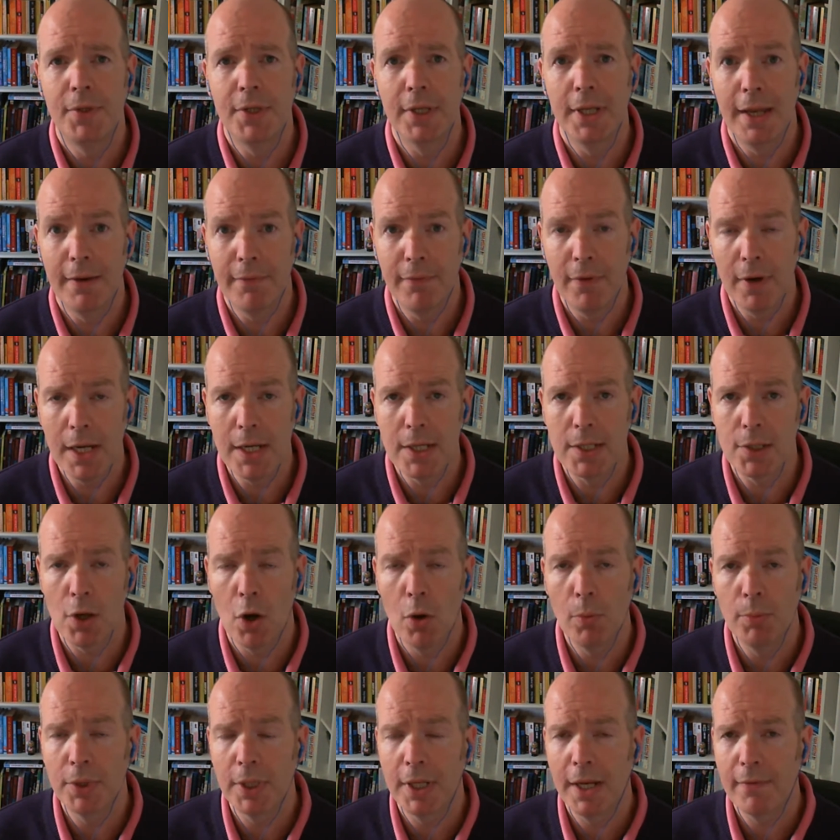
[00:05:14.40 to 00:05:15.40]
deliveries,
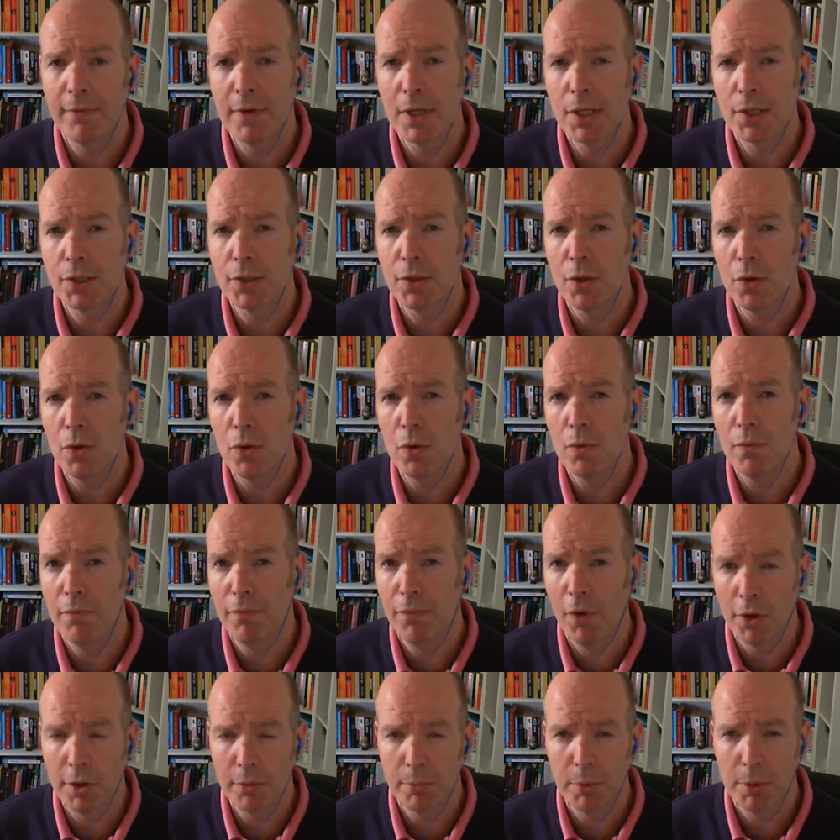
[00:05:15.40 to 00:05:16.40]
home deliveries to
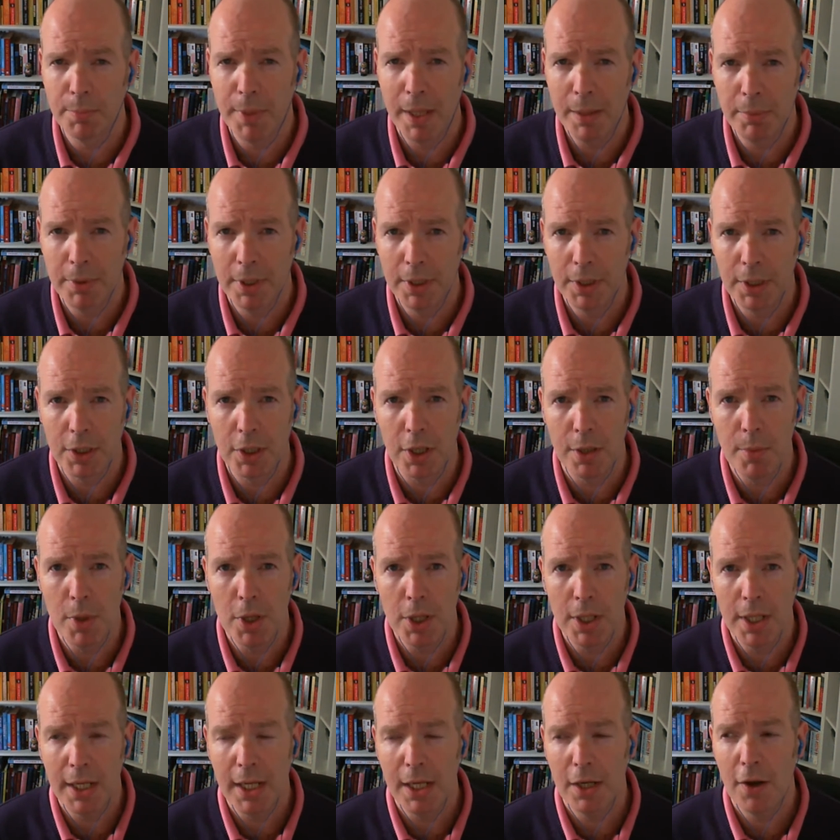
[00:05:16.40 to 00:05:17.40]
vulnerable people in the
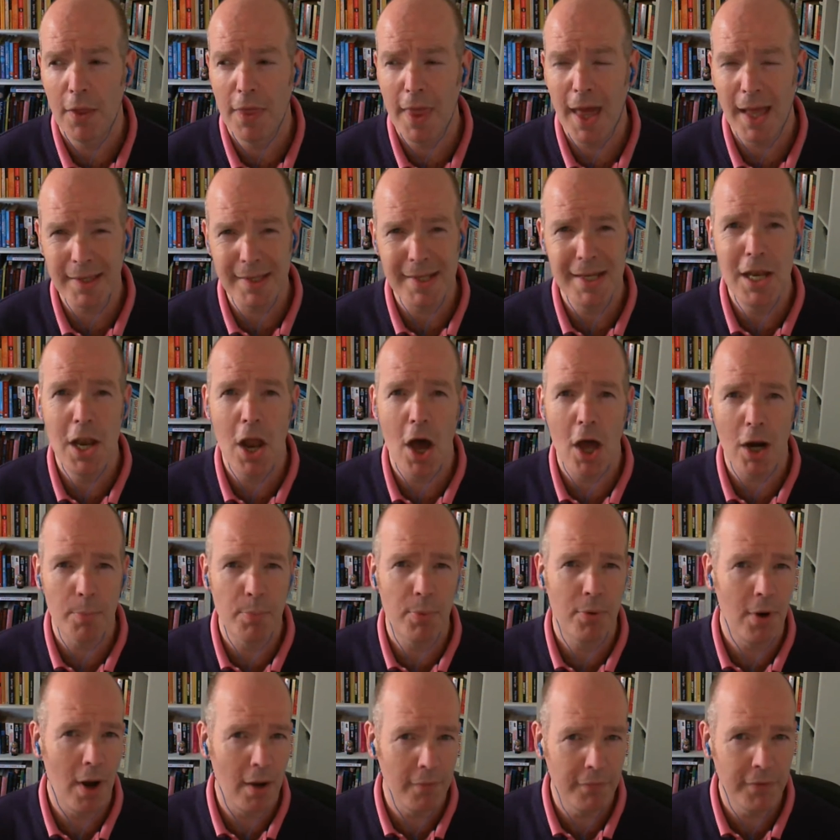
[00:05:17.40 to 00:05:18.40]
community. Now, that's not a
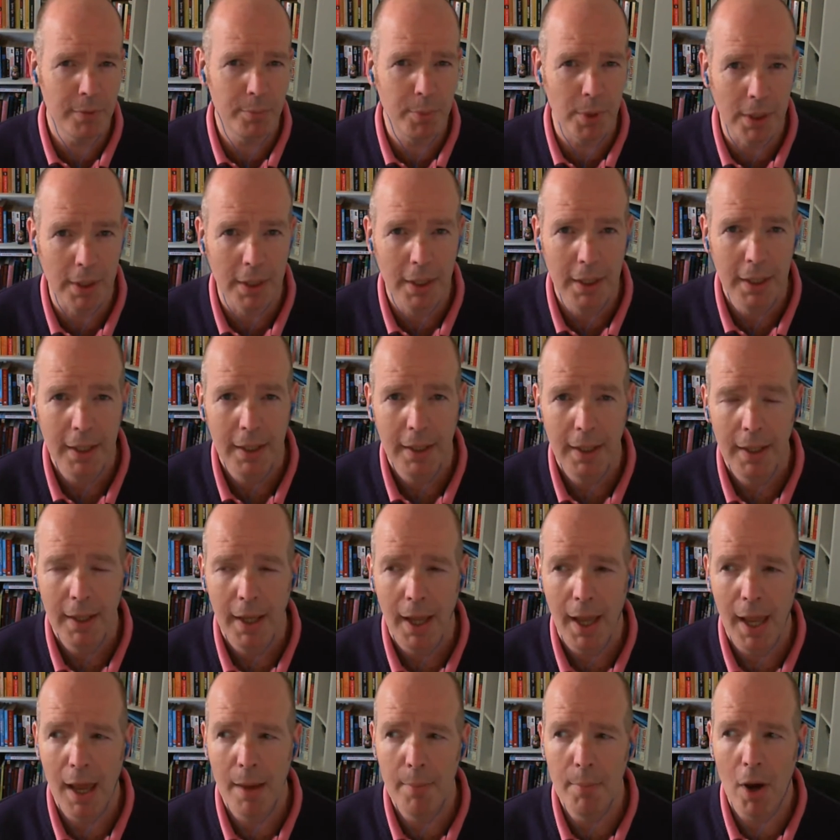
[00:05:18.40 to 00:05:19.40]
profitable
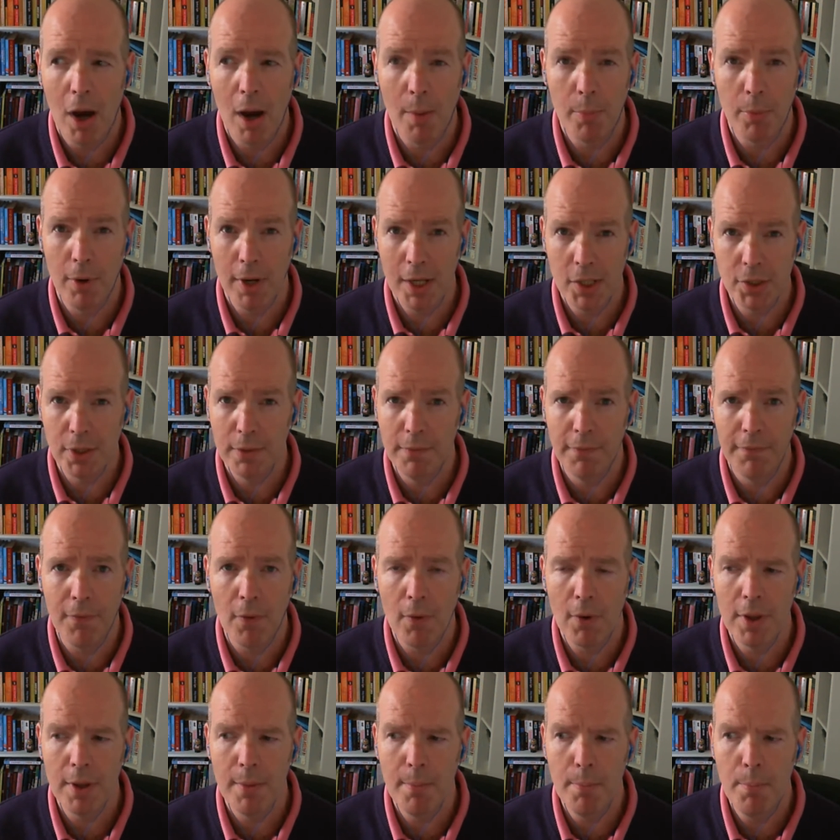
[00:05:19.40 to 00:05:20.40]
operation
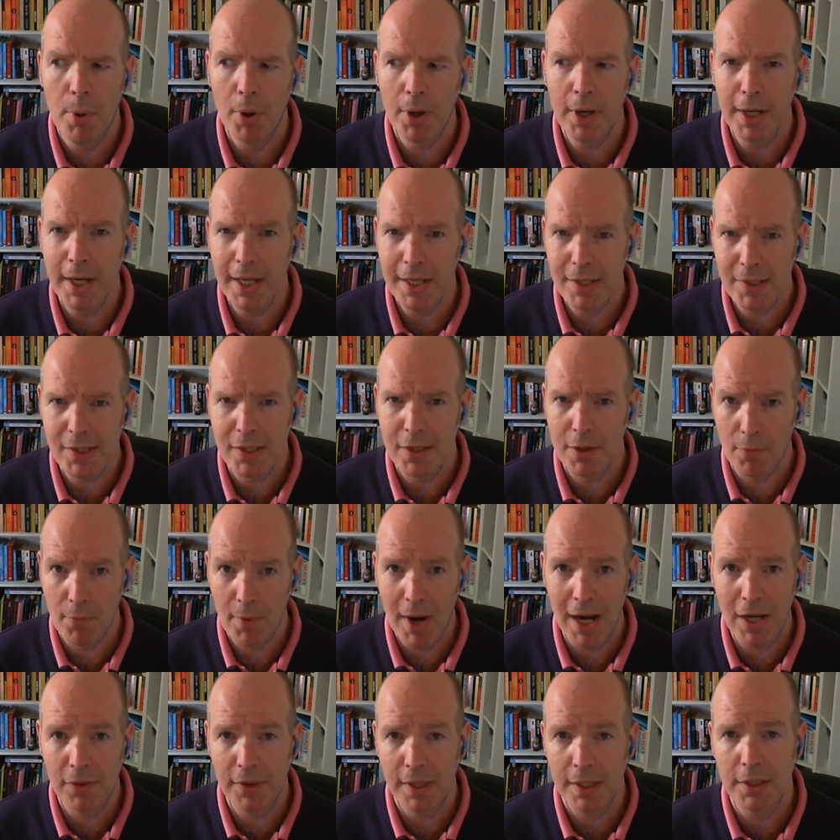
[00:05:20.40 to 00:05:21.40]
for them, but it is the
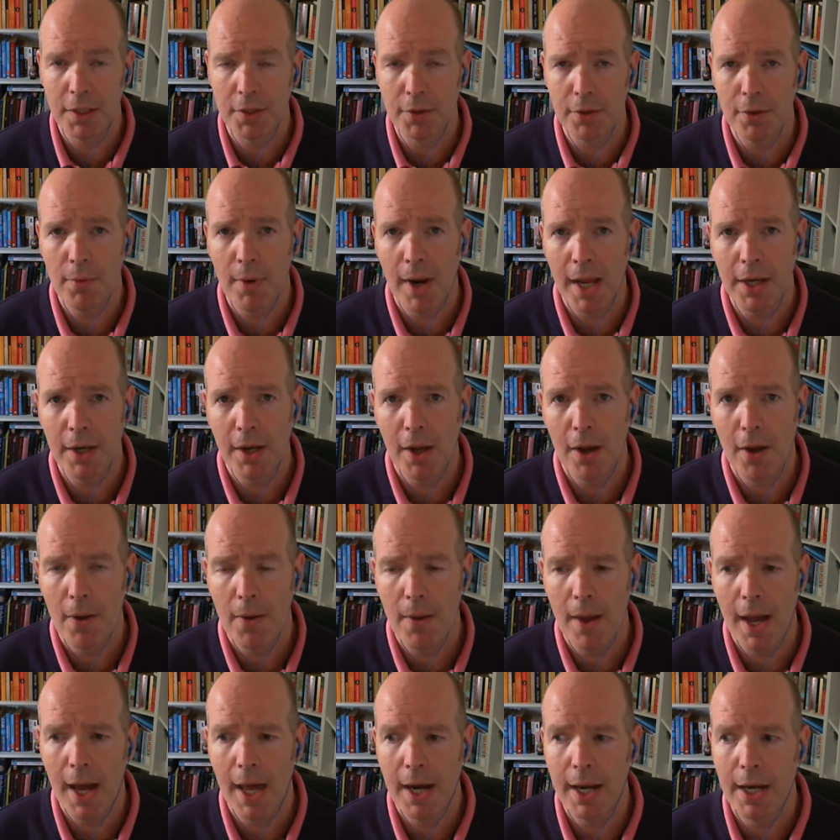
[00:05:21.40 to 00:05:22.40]
right thing to do right now.
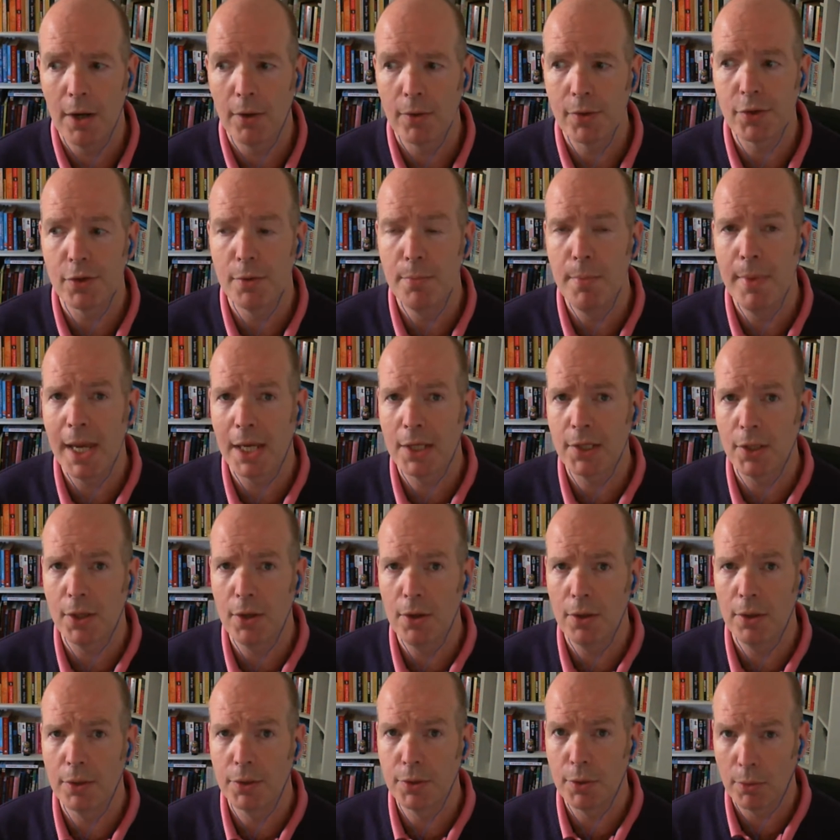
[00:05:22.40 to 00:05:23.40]
And it also makes
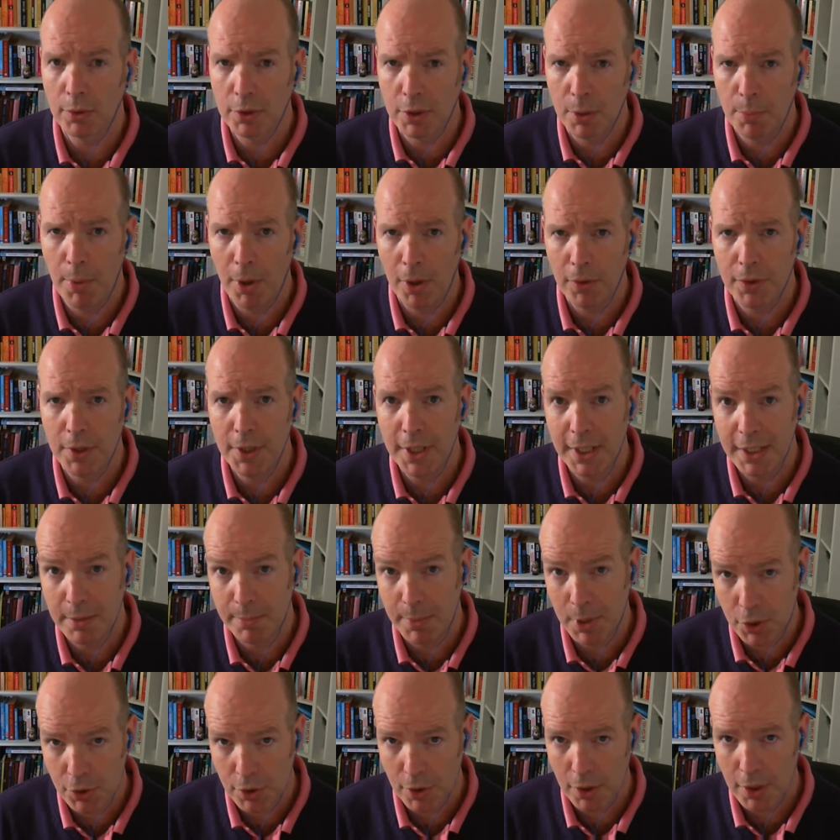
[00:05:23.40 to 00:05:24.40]
good, it talked about the need to
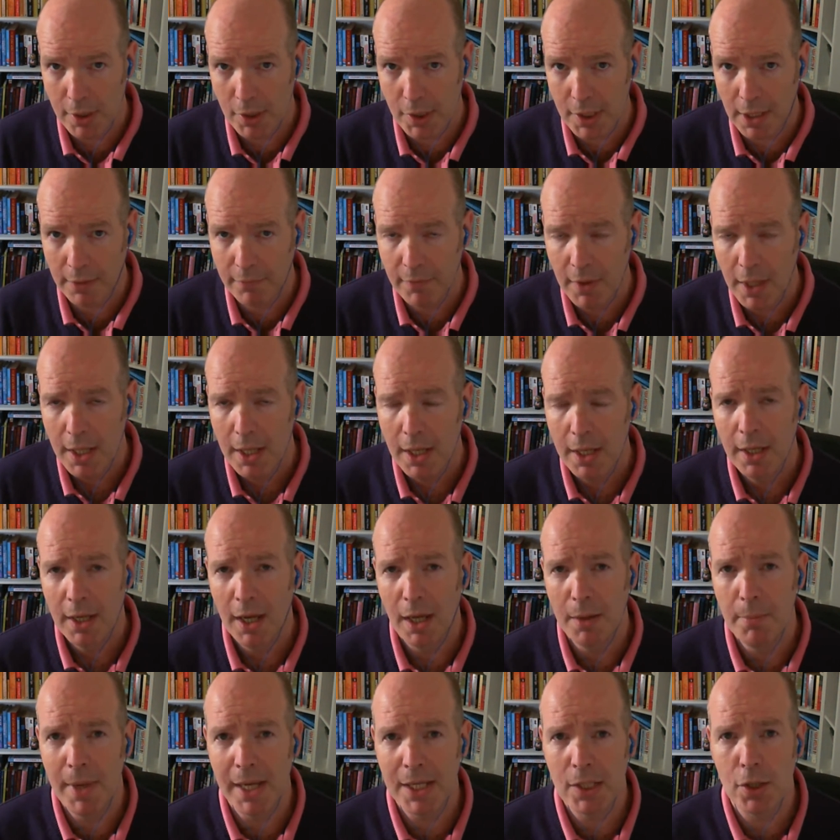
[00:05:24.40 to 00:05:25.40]
be true to yourself.
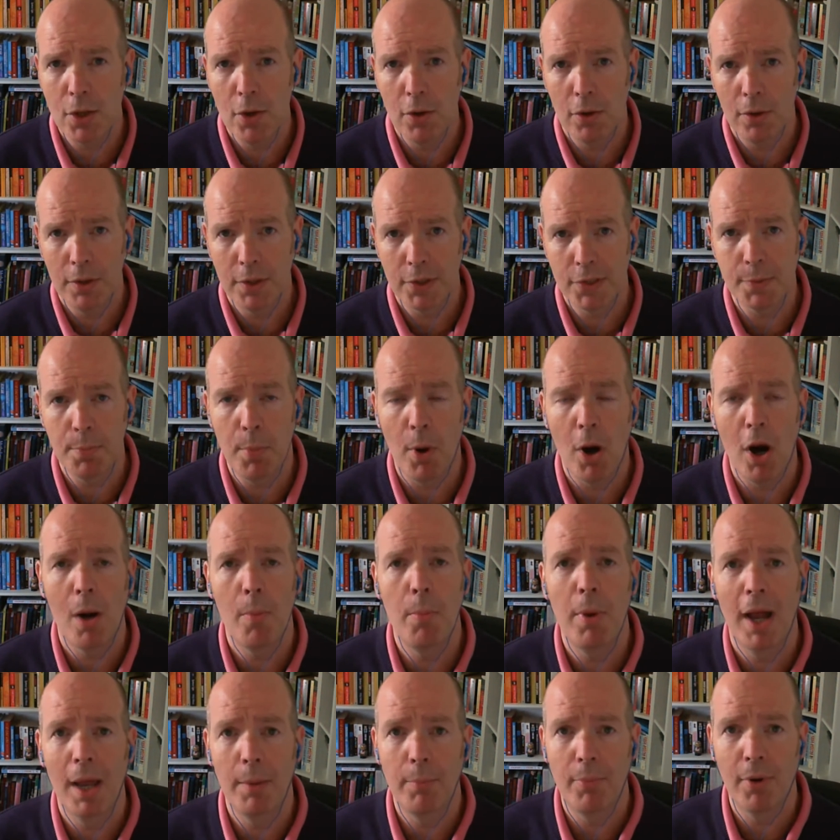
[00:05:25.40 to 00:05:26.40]
It makes good on the Spar
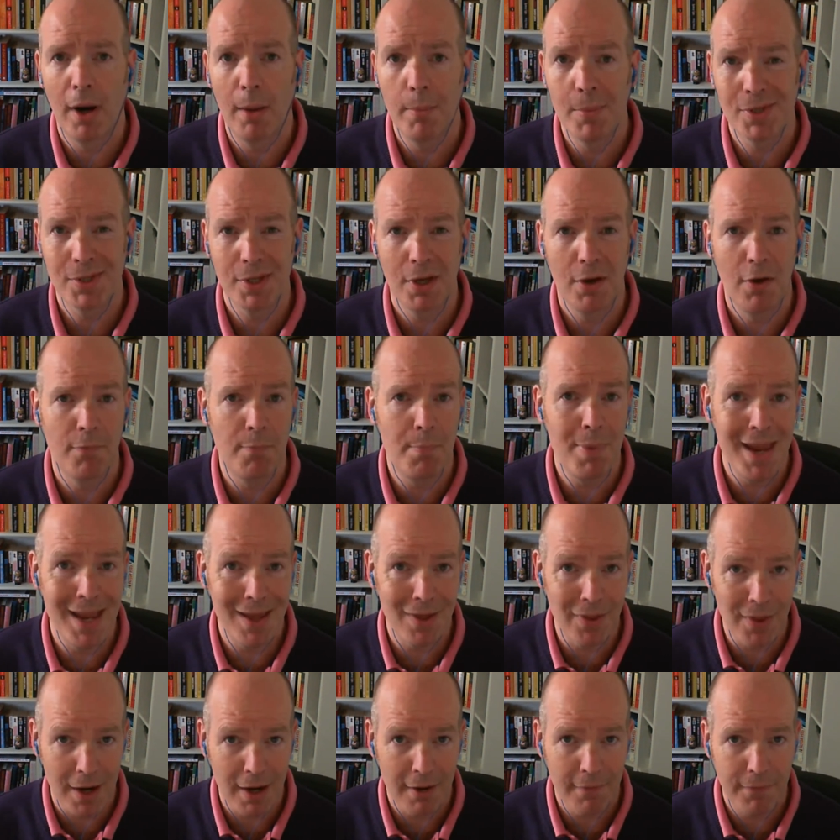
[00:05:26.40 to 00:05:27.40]
brand promise of
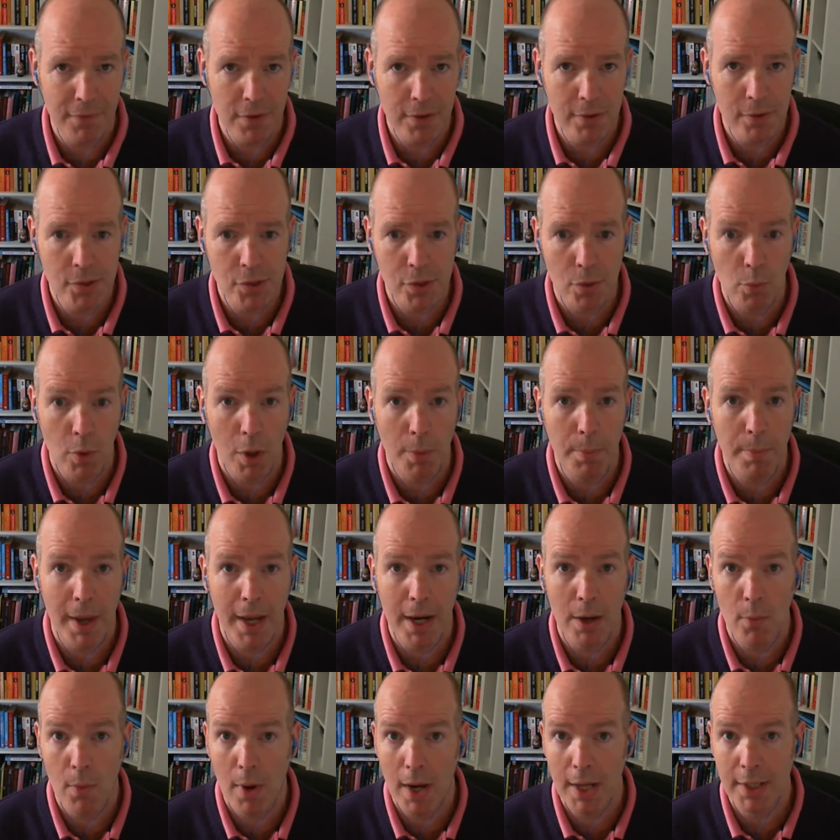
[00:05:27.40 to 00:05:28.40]
being there for you. So what
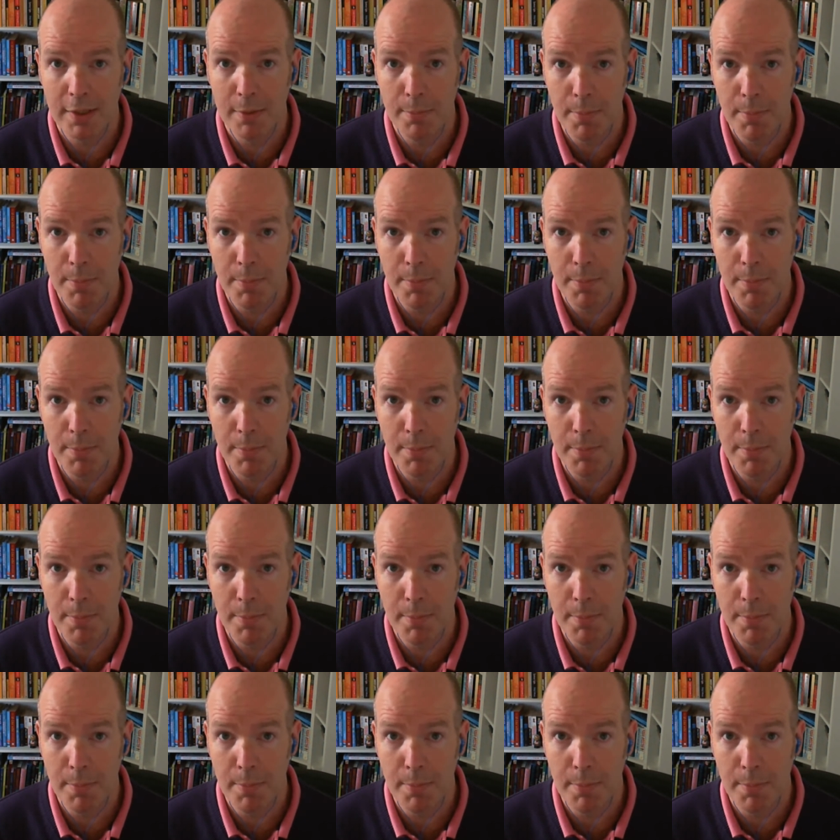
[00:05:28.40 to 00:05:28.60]
better way